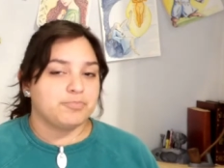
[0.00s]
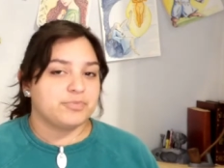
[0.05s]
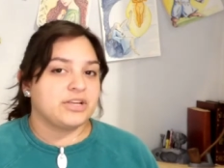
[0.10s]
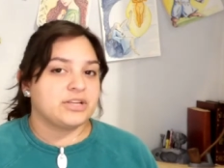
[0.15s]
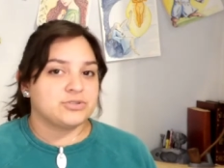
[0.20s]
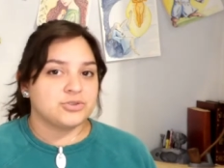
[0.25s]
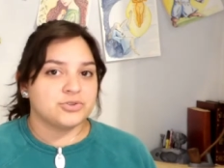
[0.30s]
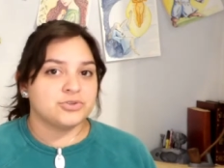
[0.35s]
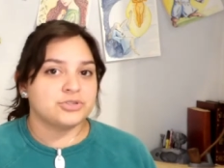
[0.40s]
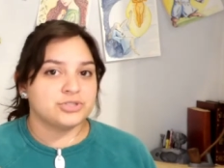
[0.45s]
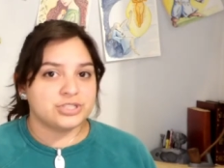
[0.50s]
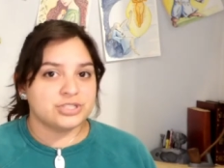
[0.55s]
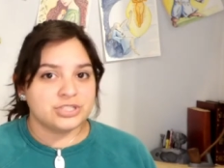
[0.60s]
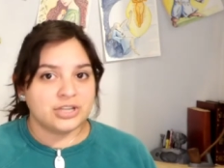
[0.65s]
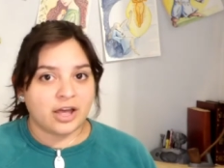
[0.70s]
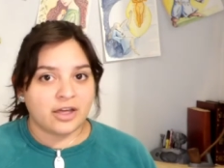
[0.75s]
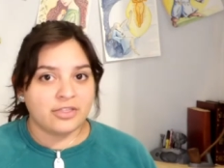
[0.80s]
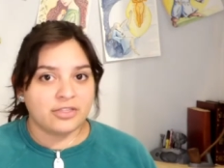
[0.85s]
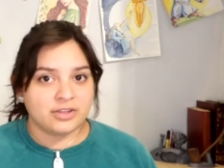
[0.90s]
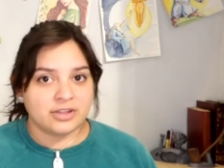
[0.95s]
And so there's
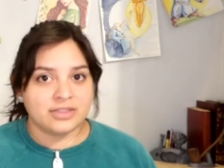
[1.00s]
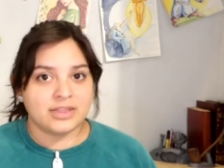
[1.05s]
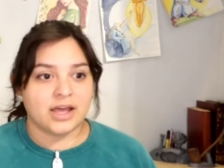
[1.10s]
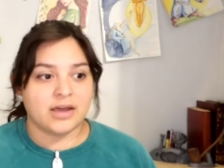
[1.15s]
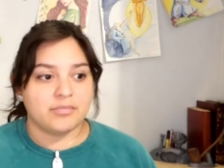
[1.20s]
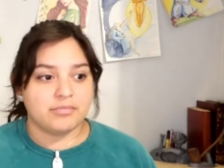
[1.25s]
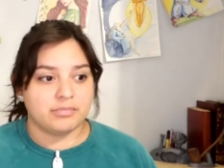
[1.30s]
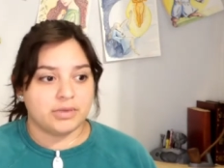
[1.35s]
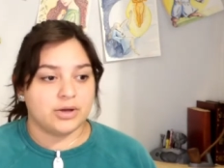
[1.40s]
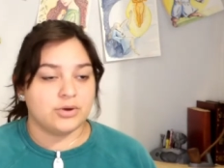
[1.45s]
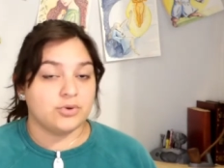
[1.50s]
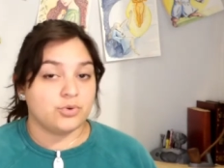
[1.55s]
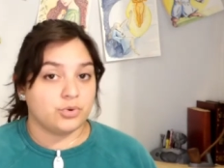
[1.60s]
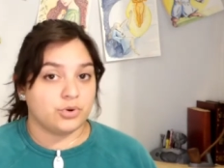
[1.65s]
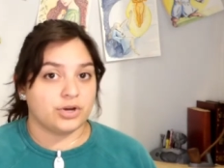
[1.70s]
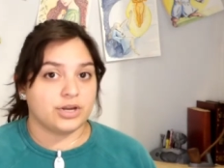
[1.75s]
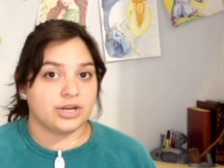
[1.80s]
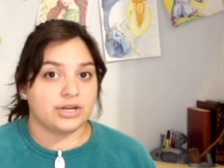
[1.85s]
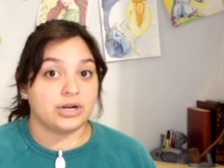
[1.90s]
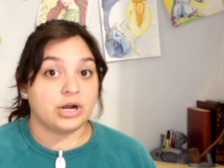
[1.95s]
nothing that
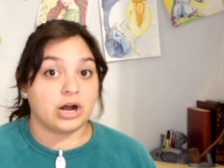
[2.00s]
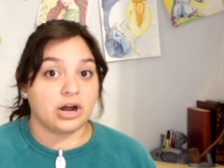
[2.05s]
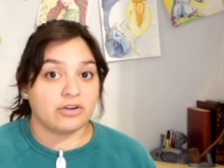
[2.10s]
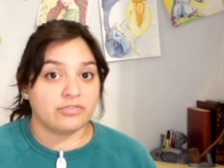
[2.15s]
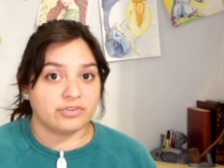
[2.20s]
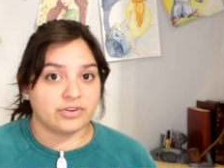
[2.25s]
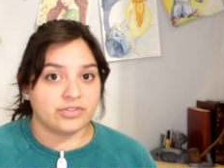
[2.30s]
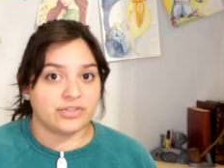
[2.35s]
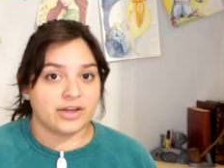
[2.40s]
Melkor can offer